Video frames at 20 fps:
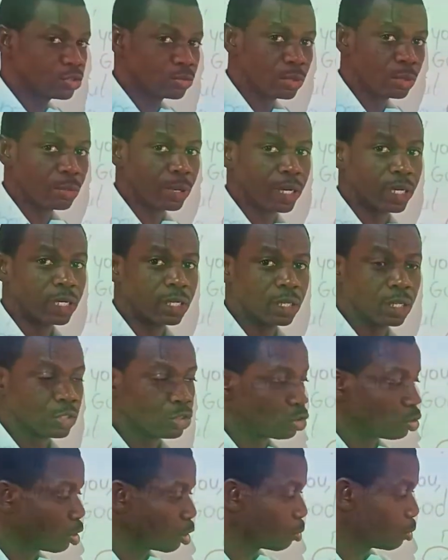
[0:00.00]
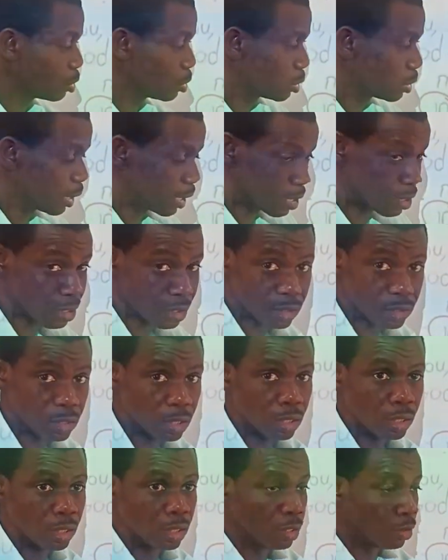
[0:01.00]
Remember, English should not be written like this
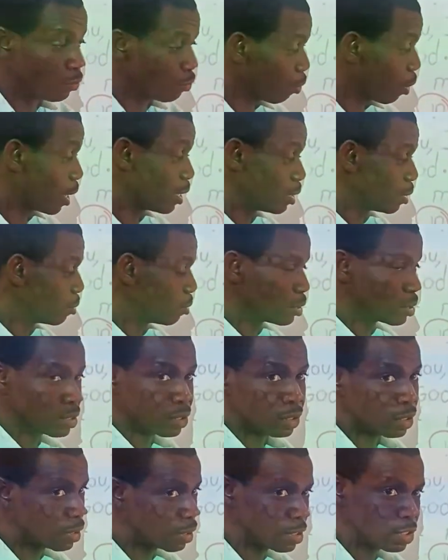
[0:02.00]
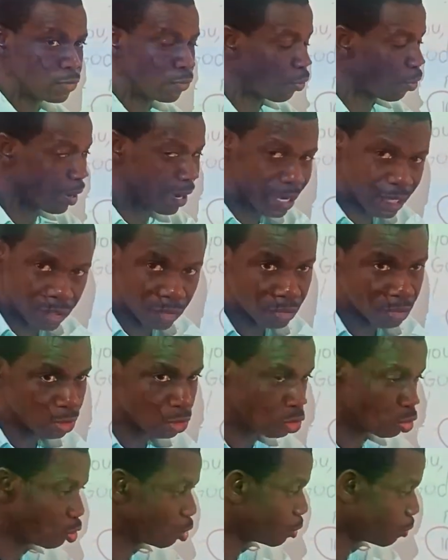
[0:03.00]
for any reason. English for any reason
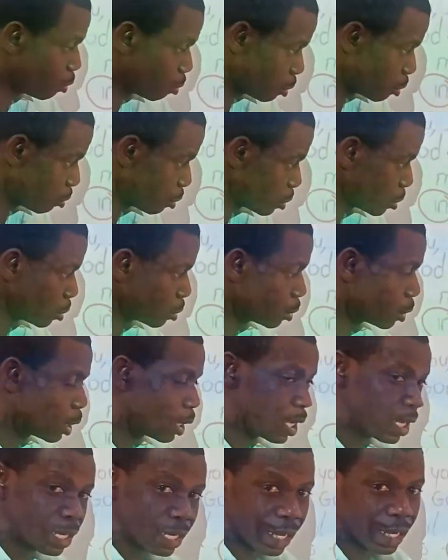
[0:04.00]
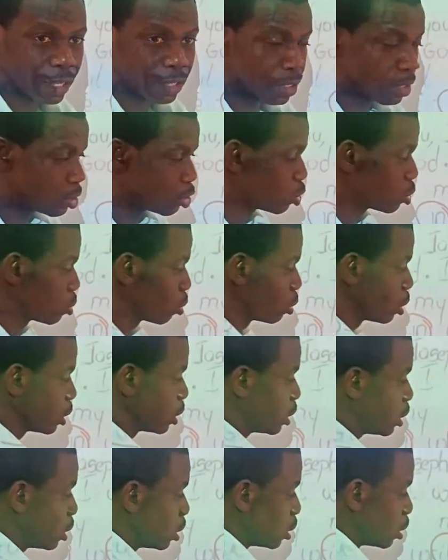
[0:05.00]
shouldn't even be written like this. So the
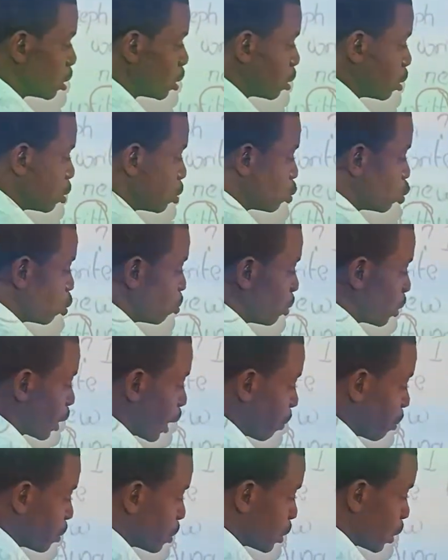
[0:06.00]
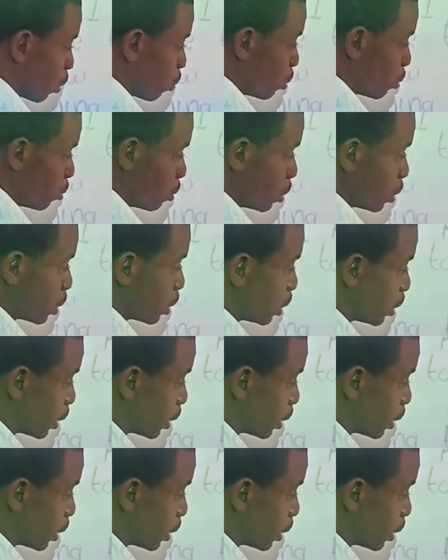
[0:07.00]
E should be capital. We ring